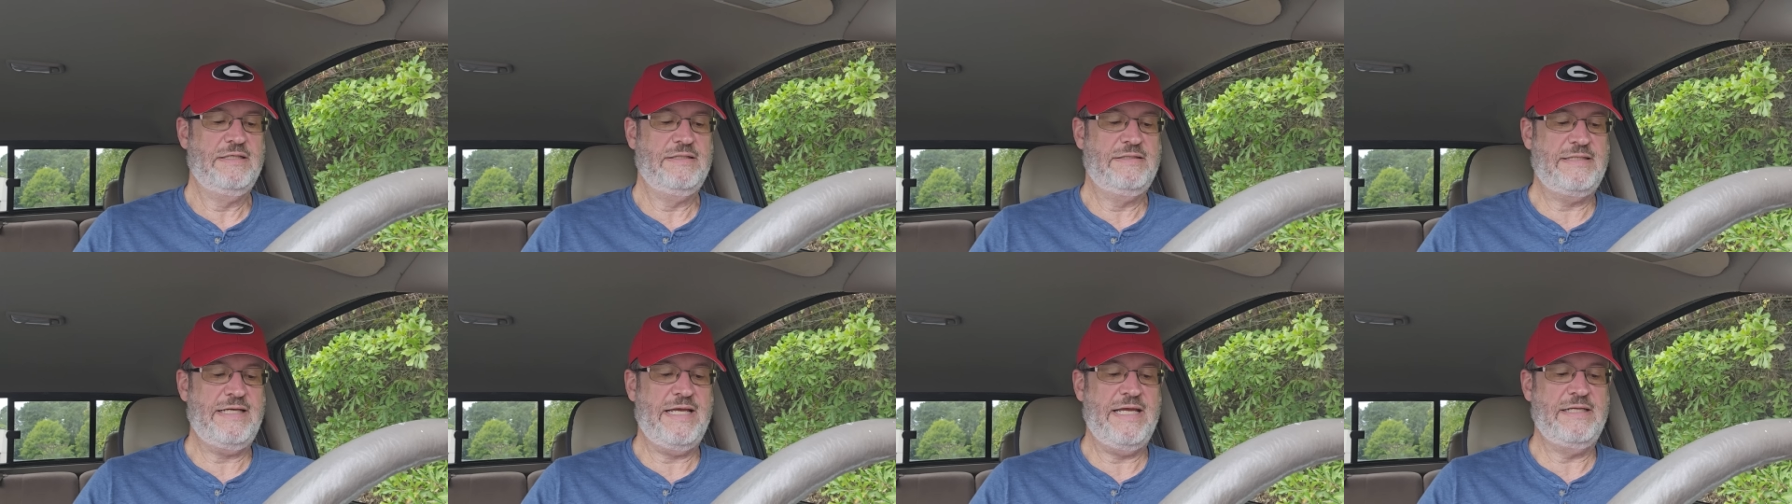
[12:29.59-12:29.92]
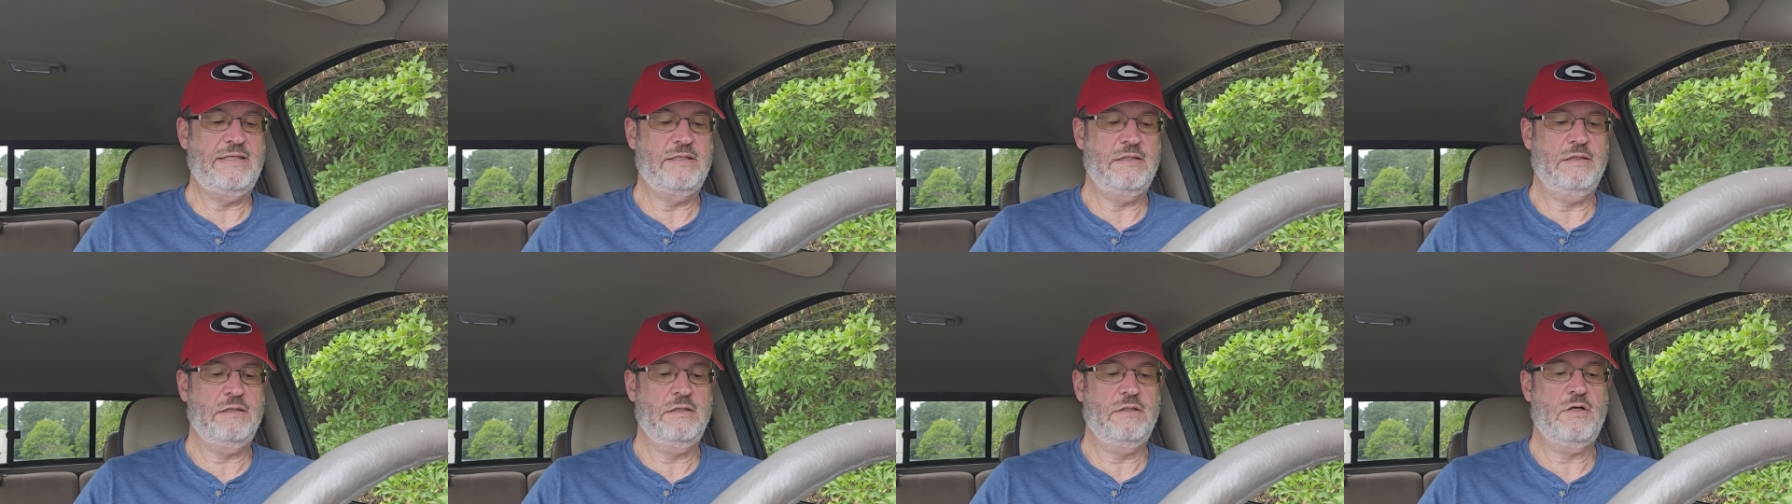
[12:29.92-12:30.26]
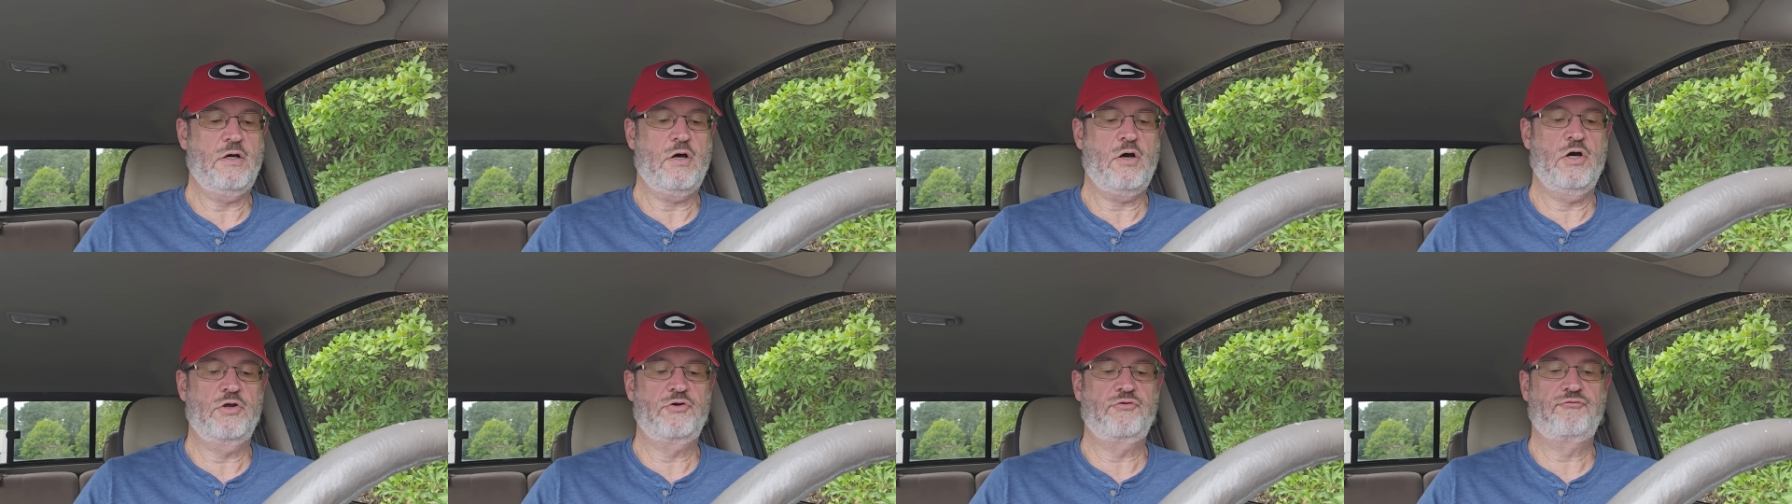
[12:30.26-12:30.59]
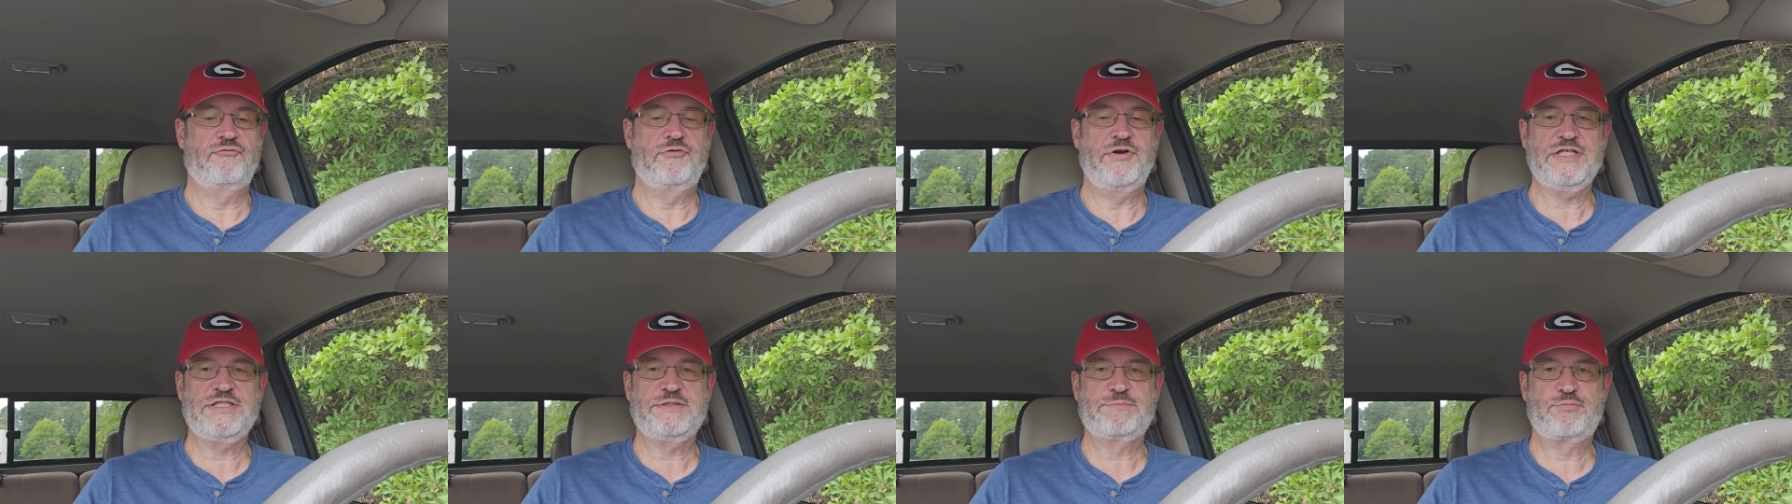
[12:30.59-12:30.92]
data on
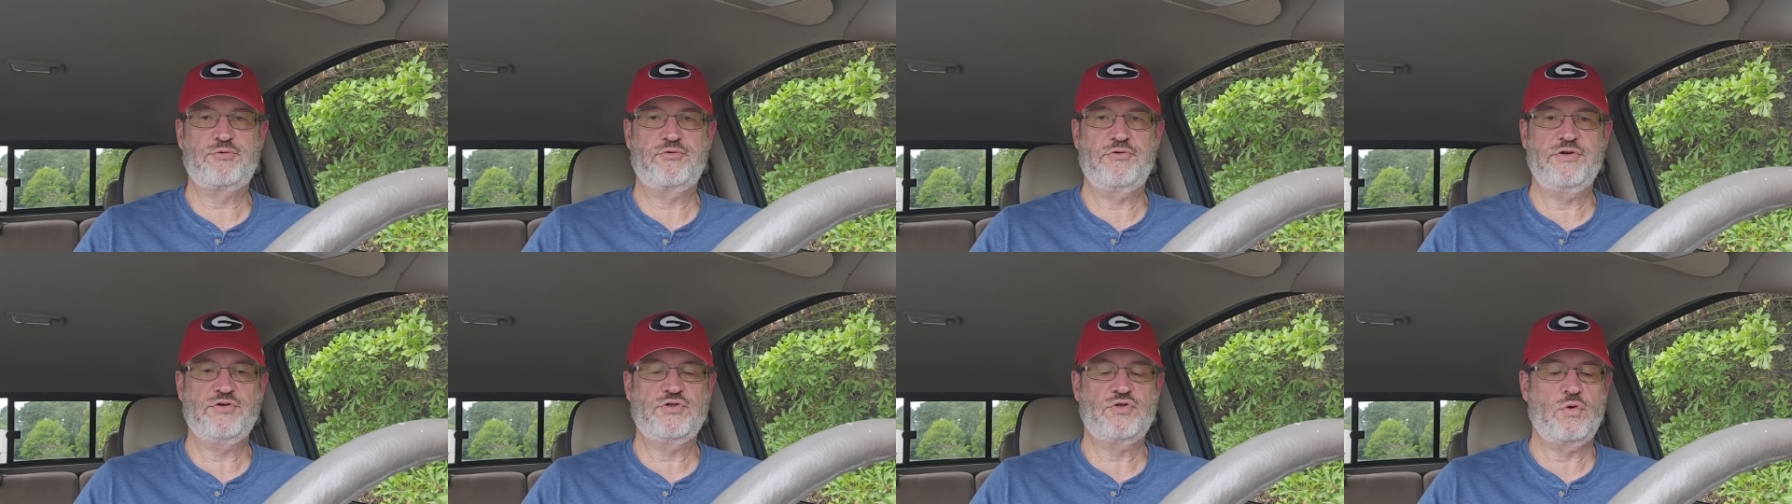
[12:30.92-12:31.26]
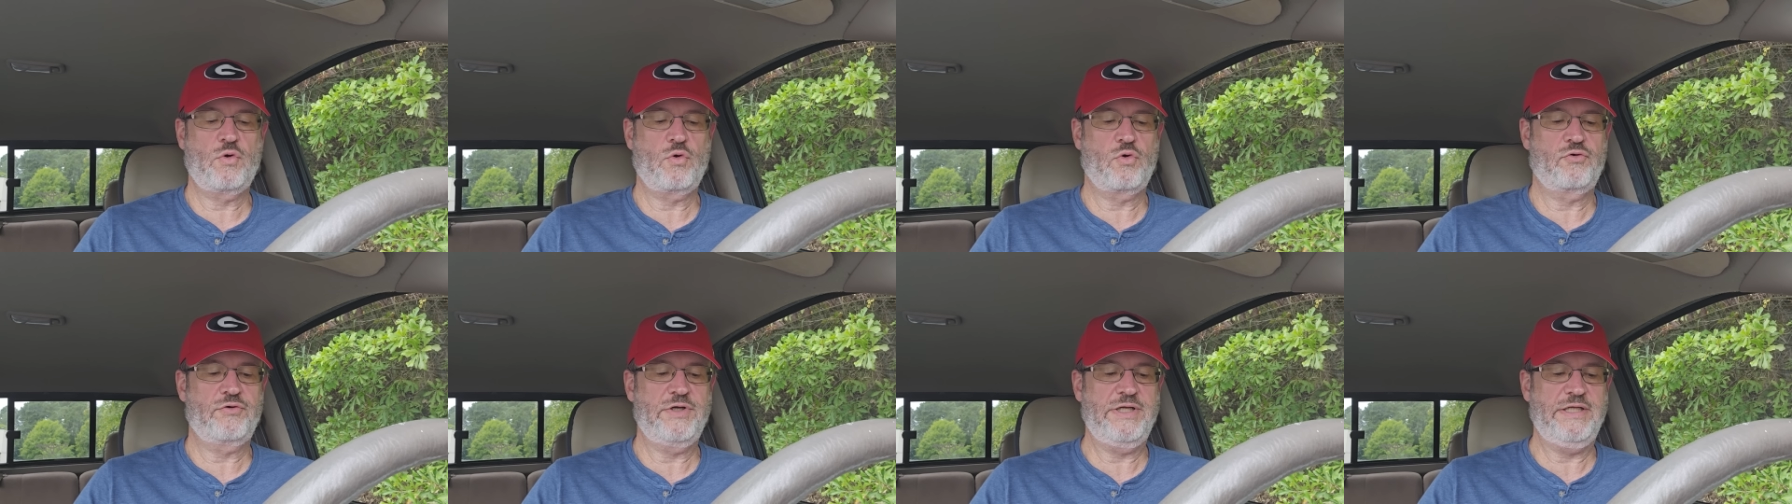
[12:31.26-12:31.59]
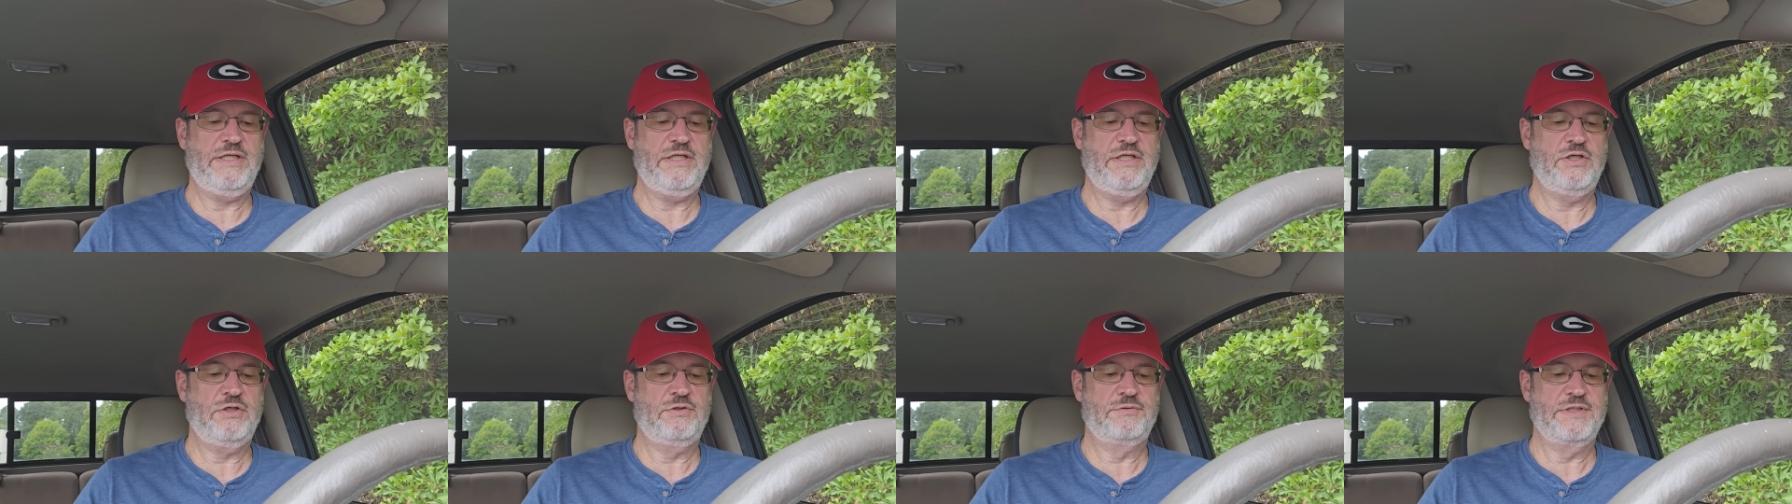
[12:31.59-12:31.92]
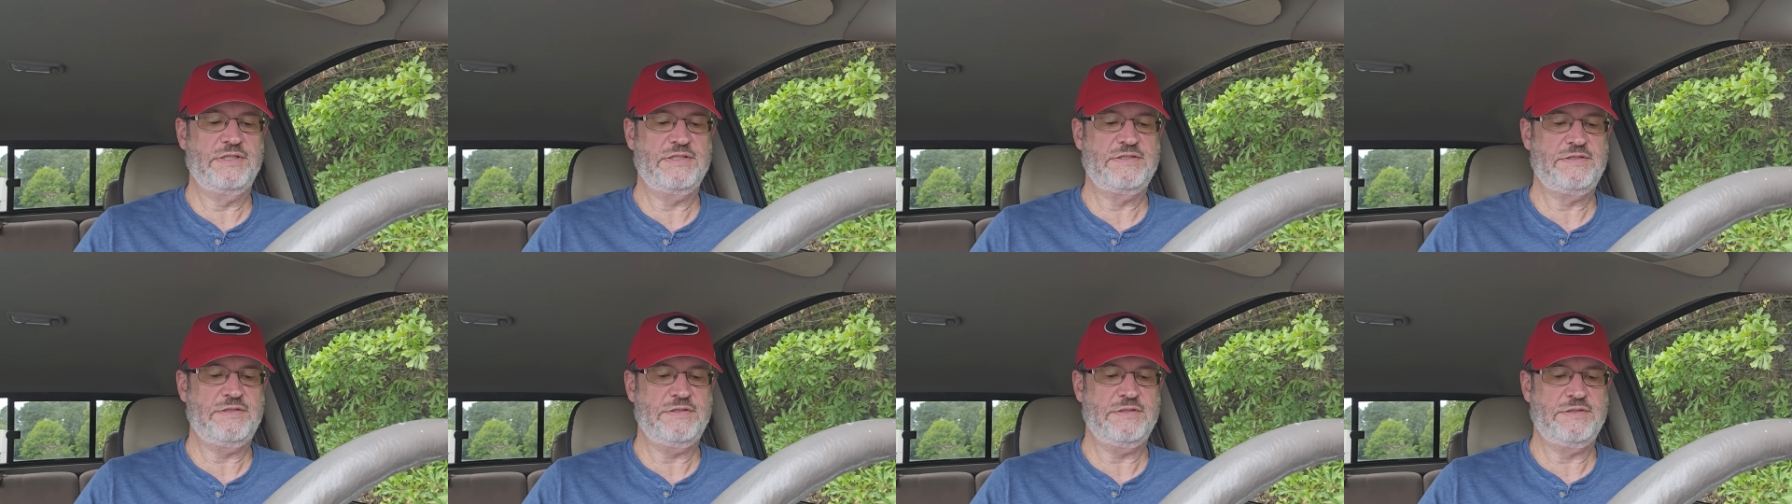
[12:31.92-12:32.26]
respiratory
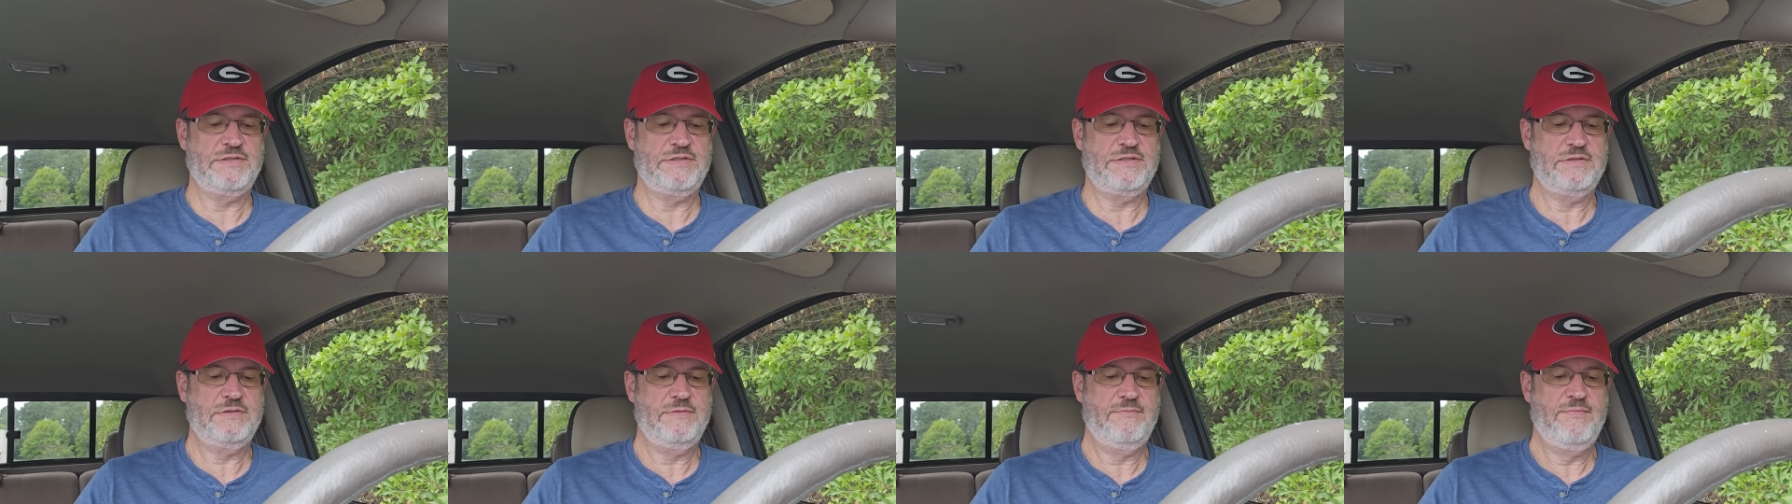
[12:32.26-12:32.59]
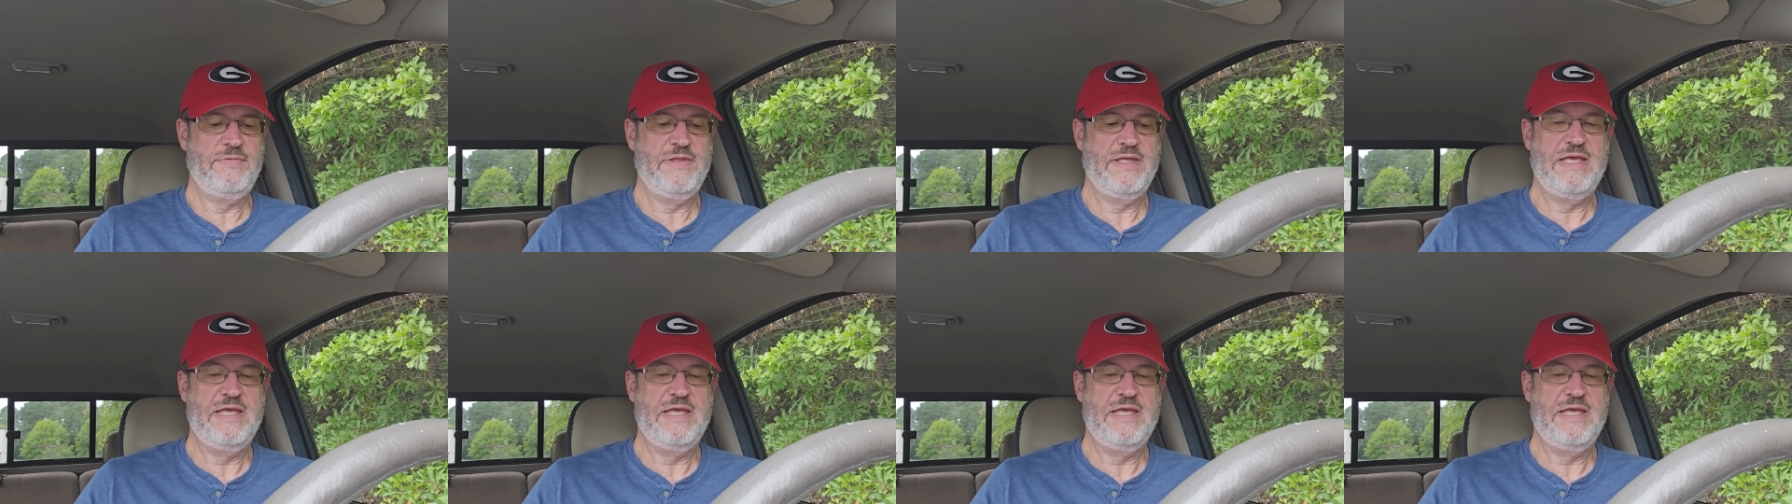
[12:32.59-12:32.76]
illnesses